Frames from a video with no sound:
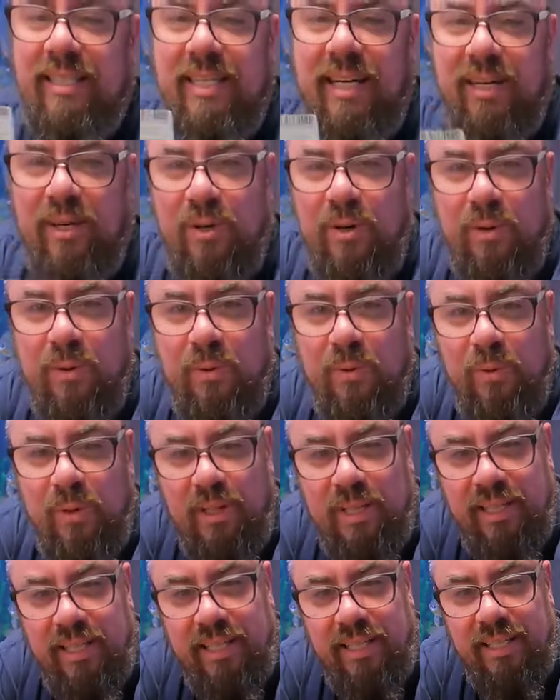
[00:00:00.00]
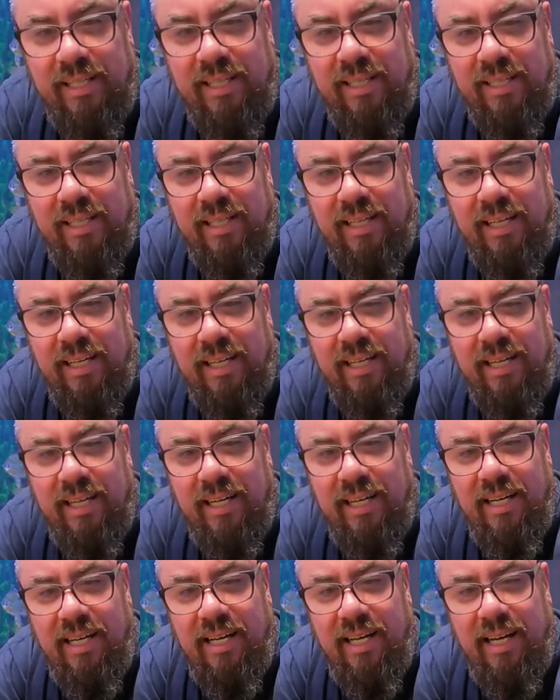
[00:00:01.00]
a cool little
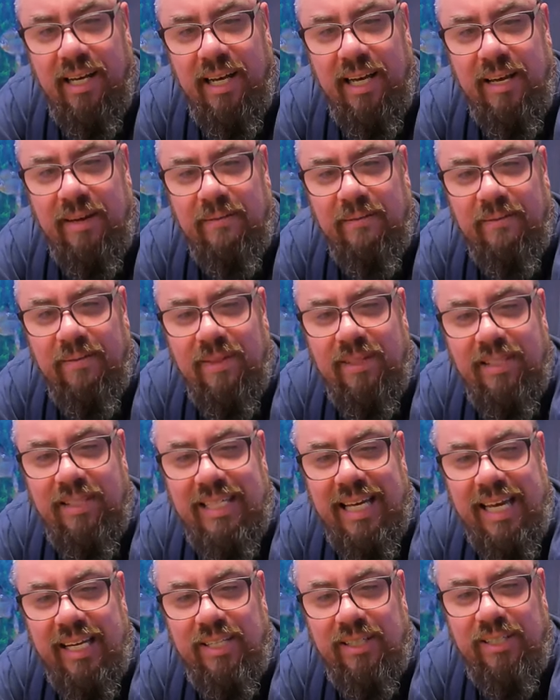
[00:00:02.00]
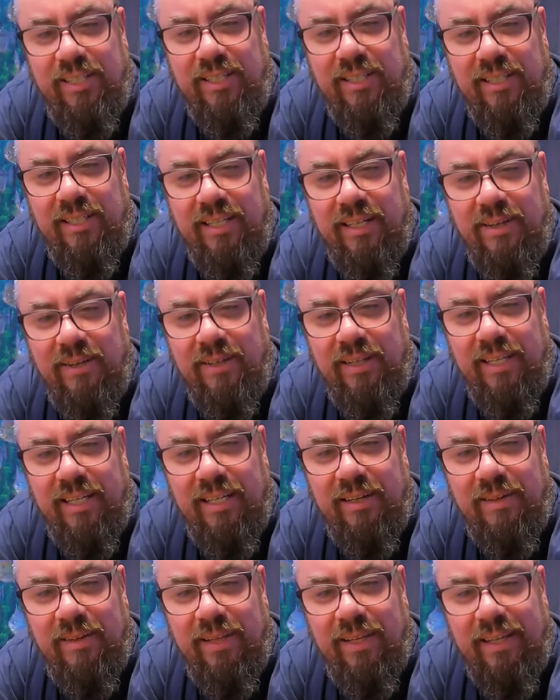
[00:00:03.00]
texture on there,
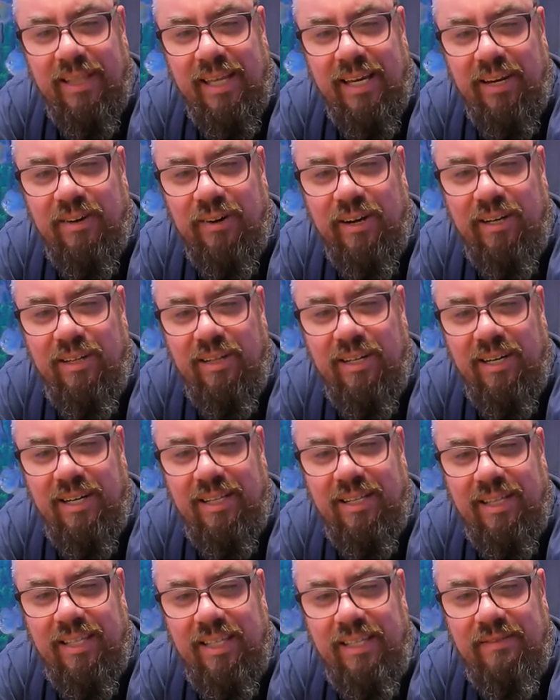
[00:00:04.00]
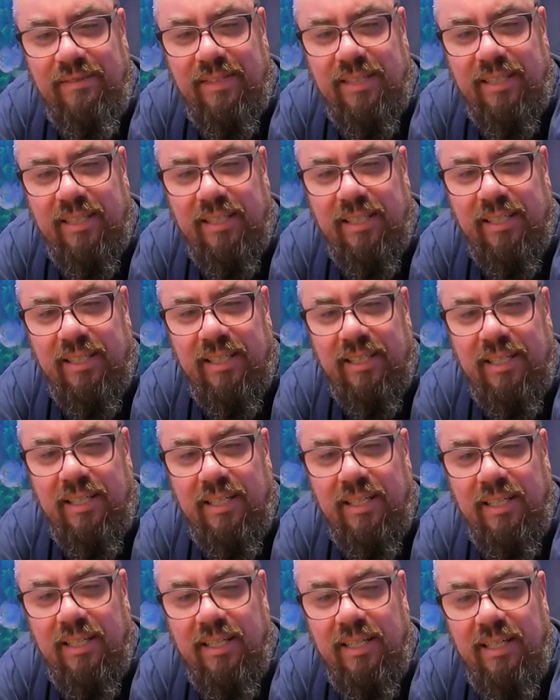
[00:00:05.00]
like the crinkle cut leaves.
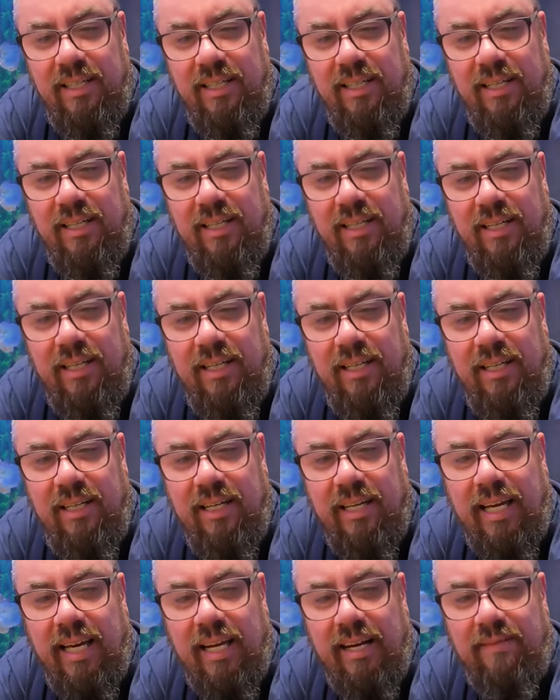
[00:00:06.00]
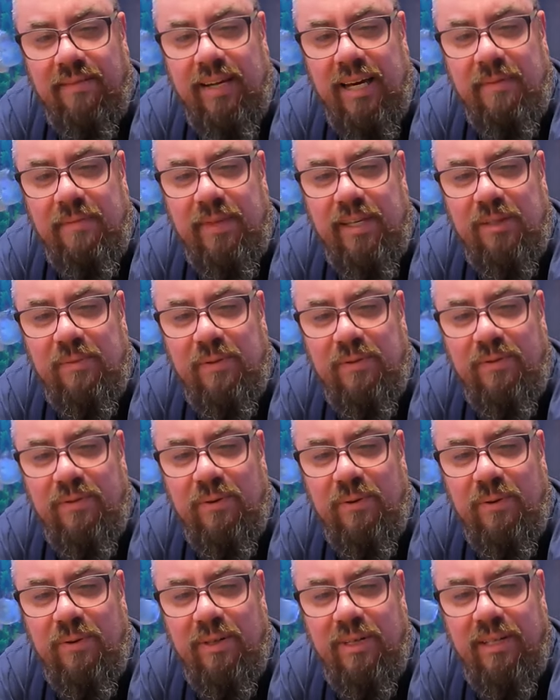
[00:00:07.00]
Again, I've kept this
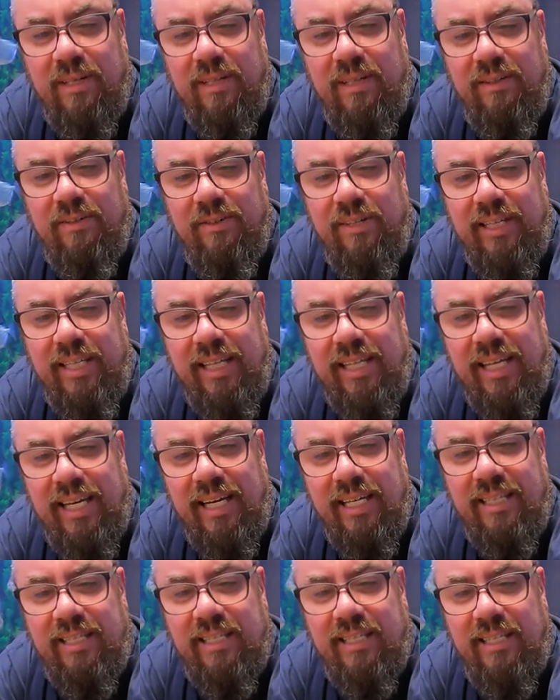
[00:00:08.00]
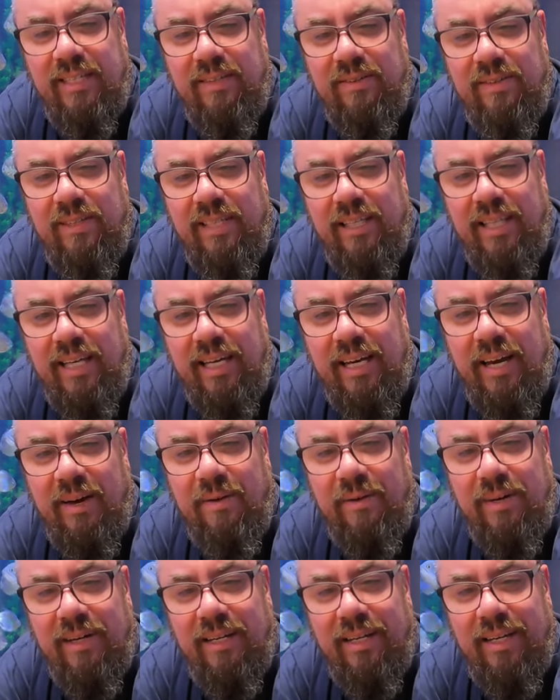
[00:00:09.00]
before, really liked it, really like how
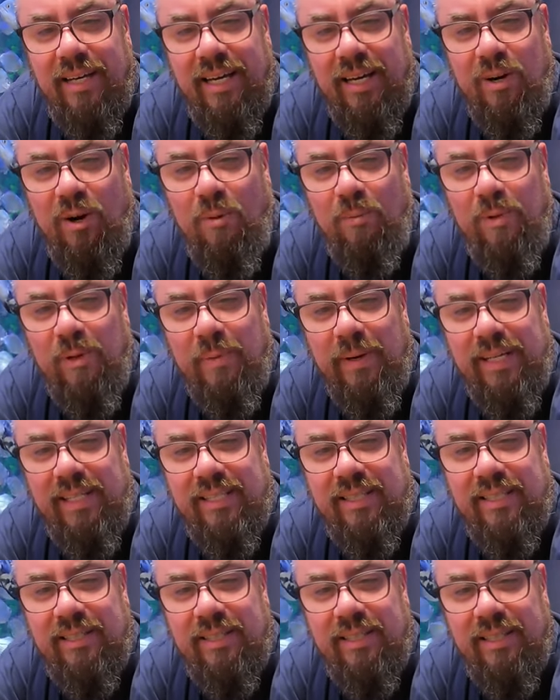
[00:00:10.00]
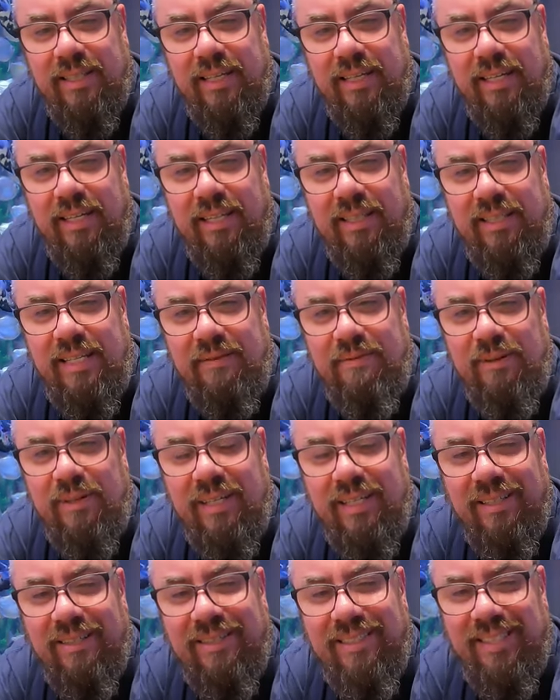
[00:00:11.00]
it complements different
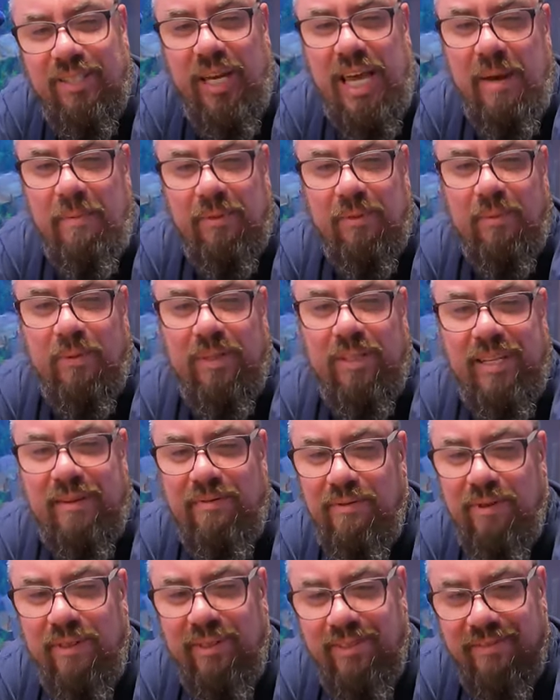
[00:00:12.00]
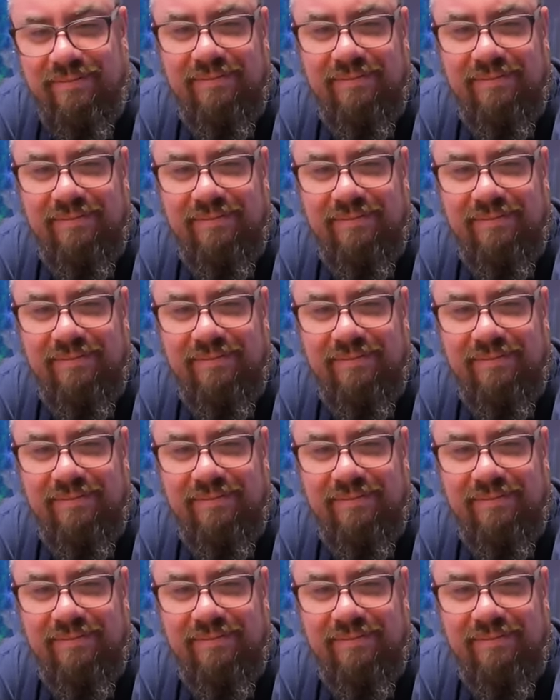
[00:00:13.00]
scapes with different